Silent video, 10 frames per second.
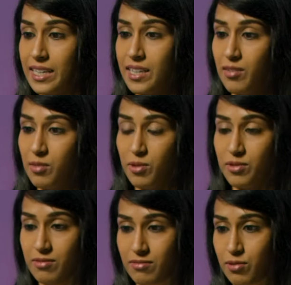can
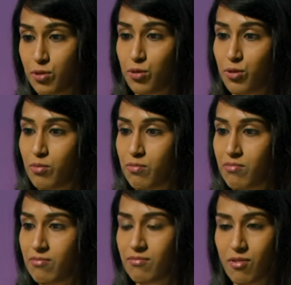almost do
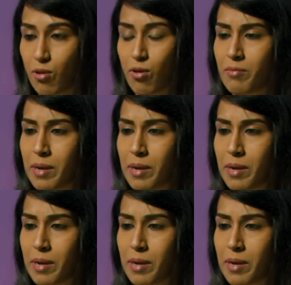all